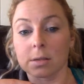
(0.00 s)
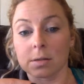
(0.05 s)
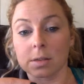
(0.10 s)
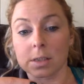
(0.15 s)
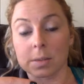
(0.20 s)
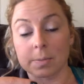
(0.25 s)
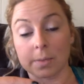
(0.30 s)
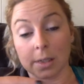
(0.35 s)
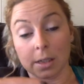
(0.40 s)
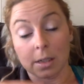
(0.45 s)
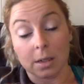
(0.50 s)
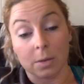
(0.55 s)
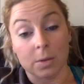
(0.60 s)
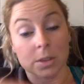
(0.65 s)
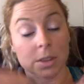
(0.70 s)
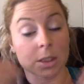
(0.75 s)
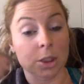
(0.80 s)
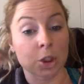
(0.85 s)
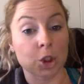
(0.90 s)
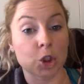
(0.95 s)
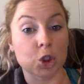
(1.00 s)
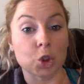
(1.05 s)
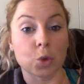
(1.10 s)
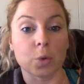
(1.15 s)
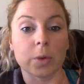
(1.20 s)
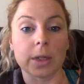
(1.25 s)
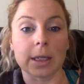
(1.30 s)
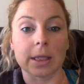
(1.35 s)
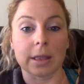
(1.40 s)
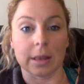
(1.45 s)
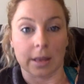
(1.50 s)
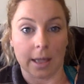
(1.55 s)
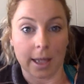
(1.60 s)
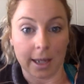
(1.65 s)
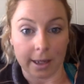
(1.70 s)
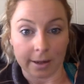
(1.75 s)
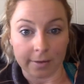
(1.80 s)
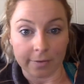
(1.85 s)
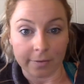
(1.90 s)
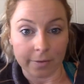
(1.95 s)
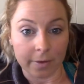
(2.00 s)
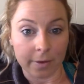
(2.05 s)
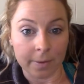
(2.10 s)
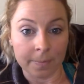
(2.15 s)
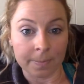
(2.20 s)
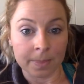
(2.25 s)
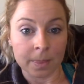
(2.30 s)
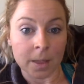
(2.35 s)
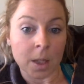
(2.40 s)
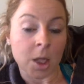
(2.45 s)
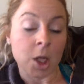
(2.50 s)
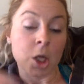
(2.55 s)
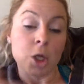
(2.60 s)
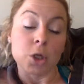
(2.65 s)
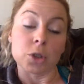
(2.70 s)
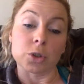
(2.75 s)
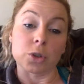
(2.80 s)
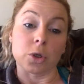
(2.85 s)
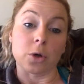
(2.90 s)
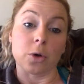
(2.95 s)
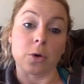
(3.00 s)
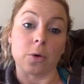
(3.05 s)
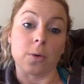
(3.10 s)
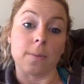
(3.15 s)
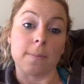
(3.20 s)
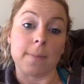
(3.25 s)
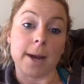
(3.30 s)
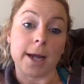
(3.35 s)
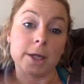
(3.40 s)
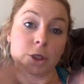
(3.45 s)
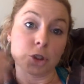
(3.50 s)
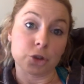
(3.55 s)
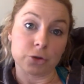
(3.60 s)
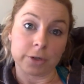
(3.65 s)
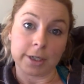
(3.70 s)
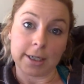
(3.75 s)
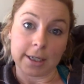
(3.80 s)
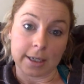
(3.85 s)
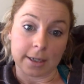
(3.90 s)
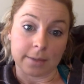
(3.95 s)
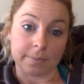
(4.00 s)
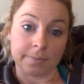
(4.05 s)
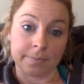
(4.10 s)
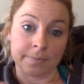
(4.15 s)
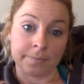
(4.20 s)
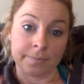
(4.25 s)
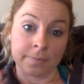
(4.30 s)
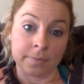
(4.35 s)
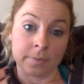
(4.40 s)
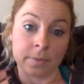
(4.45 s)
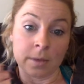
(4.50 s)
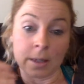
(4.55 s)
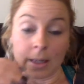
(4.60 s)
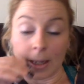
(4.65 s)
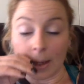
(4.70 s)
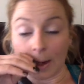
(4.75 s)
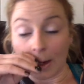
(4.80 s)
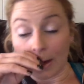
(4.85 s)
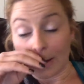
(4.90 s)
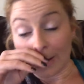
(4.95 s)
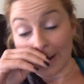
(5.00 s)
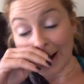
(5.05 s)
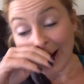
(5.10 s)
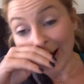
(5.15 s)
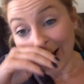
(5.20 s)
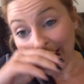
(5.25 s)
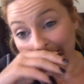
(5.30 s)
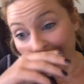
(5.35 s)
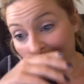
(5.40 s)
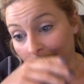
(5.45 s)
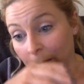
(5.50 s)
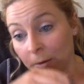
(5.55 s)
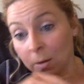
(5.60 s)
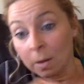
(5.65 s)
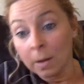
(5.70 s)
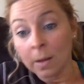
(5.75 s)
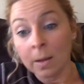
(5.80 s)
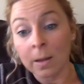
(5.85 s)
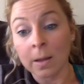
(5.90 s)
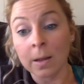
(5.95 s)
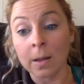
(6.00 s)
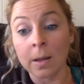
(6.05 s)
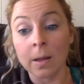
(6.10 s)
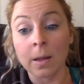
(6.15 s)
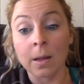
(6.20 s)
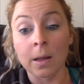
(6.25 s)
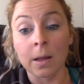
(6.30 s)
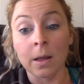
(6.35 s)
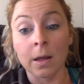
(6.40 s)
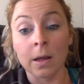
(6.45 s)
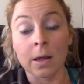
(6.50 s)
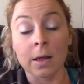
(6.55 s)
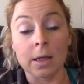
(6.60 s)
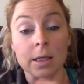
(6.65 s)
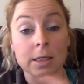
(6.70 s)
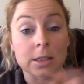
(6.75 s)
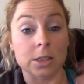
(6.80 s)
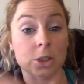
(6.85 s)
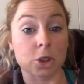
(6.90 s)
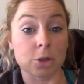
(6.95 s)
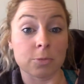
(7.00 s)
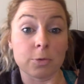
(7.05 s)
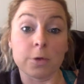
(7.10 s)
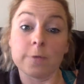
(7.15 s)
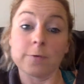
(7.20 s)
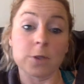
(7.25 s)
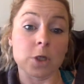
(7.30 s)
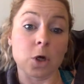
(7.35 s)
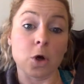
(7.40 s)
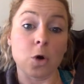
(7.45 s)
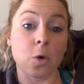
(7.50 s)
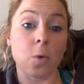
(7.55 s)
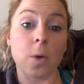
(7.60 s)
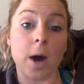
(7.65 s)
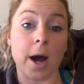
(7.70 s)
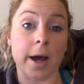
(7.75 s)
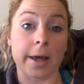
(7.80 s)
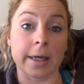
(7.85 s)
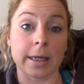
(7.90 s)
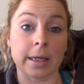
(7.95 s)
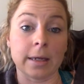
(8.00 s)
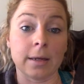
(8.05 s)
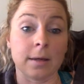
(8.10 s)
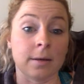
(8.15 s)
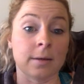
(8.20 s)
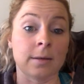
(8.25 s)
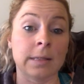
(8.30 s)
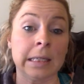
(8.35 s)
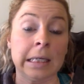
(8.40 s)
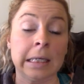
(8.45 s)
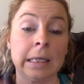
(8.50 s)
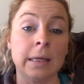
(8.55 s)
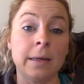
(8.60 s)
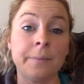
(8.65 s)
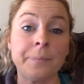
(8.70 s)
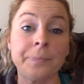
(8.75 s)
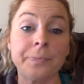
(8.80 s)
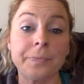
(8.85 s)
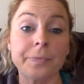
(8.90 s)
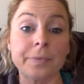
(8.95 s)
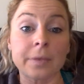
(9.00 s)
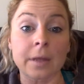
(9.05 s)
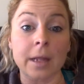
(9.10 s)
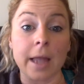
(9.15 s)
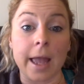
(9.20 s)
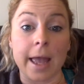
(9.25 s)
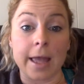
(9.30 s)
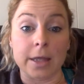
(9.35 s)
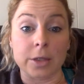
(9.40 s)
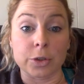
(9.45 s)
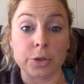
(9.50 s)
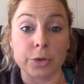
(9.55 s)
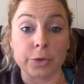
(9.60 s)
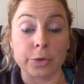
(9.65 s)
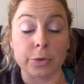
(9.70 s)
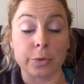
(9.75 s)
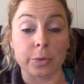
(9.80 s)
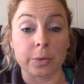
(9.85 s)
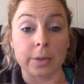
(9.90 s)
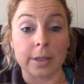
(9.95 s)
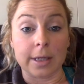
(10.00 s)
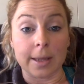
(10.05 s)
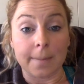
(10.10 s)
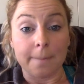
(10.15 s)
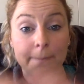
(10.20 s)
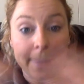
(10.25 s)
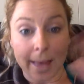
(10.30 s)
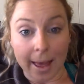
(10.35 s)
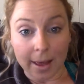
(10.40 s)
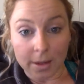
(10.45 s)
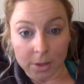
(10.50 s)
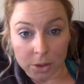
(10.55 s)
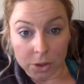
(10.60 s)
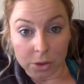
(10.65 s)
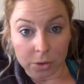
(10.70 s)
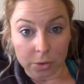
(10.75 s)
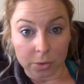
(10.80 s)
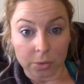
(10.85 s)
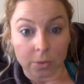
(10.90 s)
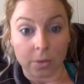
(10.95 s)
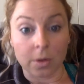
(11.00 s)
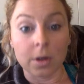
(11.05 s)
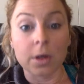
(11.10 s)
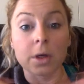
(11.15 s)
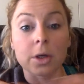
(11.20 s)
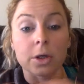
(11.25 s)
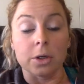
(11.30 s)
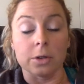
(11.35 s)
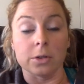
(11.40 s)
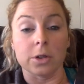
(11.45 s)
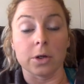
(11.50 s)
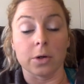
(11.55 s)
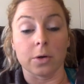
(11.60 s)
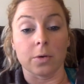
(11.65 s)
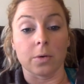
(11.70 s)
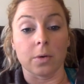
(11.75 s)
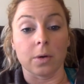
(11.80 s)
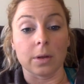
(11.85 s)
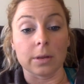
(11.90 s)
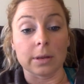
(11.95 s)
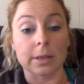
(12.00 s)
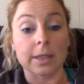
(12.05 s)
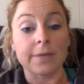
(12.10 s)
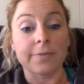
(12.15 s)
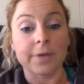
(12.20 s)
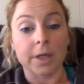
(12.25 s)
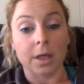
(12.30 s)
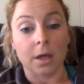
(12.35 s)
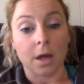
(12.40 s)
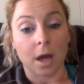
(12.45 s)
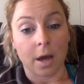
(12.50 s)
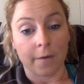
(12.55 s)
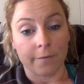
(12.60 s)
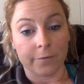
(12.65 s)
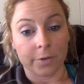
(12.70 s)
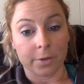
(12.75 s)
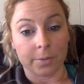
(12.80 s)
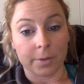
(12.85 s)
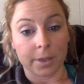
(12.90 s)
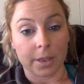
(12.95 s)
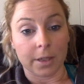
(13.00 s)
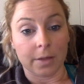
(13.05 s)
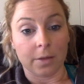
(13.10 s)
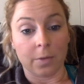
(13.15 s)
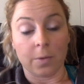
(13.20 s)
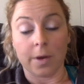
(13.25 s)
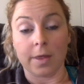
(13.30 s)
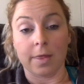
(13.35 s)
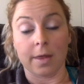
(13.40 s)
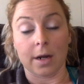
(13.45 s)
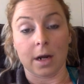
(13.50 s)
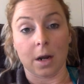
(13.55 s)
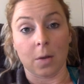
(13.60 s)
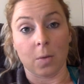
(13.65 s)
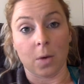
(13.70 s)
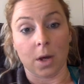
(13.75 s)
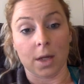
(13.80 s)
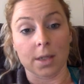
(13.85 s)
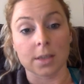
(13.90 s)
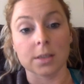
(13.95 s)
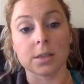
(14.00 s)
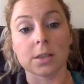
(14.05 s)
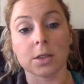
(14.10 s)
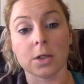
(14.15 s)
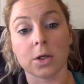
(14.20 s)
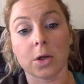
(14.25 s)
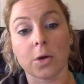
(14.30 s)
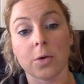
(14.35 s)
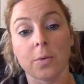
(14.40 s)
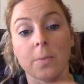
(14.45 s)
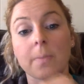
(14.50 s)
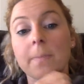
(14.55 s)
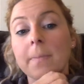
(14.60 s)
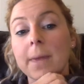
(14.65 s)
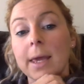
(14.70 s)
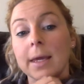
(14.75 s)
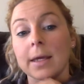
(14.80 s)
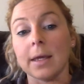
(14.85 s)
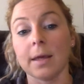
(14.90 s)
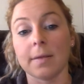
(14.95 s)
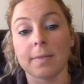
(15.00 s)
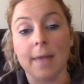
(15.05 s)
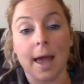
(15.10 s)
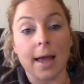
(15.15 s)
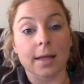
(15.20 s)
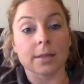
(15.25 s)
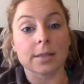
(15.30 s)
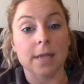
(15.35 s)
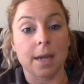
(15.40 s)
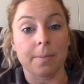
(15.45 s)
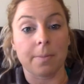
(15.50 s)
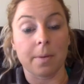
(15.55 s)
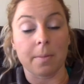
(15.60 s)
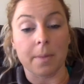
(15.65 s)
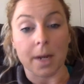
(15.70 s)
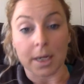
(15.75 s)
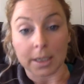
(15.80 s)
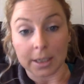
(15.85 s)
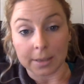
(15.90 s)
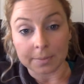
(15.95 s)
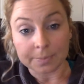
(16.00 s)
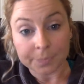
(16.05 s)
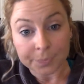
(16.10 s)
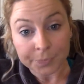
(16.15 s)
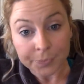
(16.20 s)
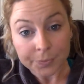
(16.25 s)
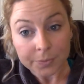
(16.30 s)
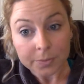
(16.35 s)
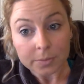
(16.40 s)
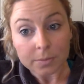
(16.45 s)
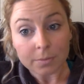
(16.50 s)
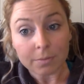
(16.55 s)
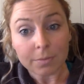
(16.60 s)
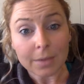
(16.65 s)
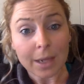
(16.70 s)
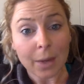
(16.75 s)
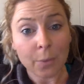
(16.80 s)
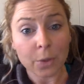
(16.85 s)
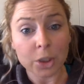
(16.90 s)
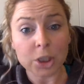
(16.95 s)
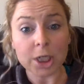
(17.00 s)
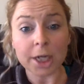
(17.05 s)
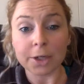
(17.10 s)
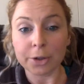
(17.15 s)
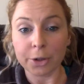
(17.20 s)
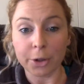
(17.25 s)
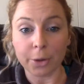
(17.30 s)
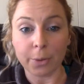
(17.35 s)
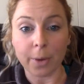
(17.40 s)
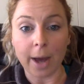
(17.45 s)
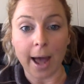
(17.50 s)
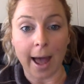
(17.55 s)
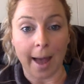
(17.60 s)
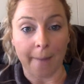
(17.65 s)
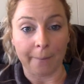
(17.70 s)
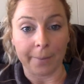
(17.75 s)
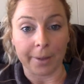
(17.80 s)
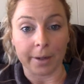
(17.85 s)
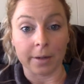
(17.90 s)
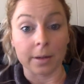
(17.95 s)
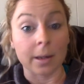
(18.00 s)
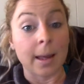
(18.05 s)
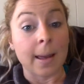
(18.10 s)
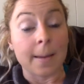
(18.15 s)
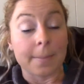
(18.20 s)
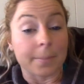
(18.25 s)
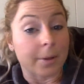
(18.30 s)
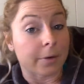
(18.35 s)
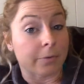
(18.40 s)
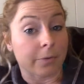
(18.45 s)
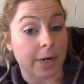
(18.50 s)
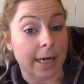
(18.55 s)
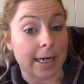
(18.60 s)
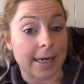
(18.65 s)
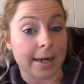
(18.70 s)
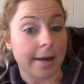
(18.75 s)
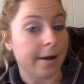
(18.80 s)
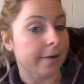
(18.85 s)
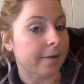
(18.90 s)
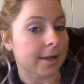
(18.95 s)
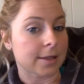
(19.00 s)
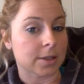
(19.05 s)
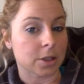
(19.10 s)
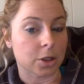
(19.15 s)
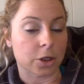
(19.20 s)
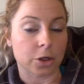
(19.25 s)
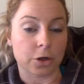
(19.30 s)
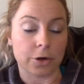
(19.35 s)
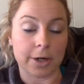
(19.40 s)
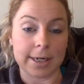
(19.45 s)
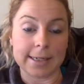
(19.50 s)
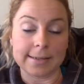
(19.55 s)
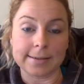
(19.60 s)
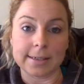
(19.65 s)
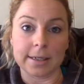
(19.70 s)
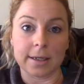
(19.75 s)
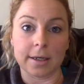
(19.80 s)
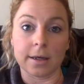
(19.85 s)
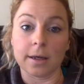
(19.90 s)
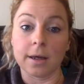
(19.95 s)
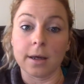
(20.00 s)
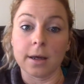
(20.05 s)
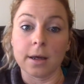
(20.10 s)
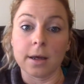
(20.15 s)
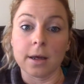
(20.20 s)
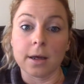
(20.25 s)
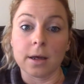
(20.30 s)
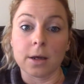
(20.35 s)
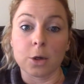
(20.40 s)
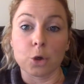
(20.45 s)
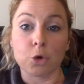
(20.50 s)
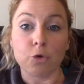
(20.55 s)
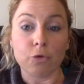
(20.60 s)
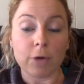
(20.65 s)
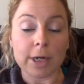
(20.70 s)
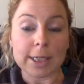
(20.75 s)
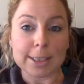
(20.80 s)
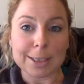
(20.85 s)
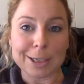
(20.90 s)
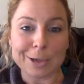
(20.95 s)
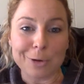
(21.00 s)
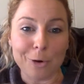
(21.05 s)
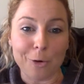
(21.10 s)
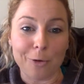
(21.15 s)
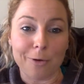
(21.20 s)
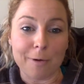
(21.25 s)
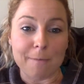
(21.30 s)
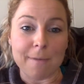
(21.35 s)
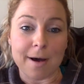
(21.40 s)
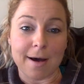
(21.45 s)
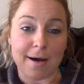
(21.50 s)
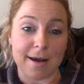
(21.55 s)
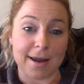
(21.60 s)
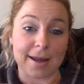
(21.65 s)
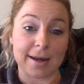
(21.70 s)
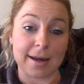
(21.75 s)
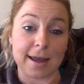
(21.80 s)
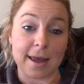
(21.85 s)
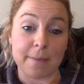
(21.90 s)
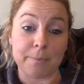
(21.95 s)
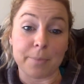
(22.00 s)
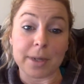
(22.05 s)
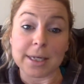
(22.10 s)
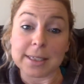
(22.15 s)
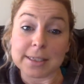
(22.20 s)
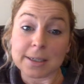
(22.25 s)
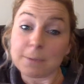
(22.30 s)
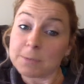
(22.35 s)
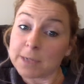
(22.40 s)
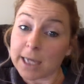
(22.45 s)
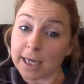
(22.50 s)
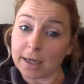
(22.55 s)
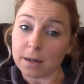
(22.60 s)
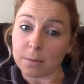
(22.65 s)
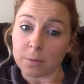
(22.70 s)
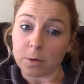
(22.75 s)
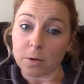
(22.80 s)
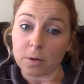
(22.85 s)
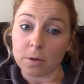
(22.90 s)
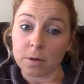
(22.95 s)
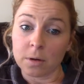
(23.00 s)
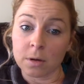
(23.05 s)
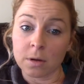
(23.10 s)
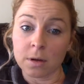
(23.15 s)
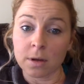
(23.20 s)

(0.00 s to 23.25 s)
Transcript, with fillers: so to speak. I wasn't enjoying mm. life. So, my dream now is to move to Hawaii mm. and to get back to, you know, living comfortably the way that I was, you know, making that mm. type of money, which I know will happen. But right now, that's a crazy, crazy goal of mine, but it's obtainable.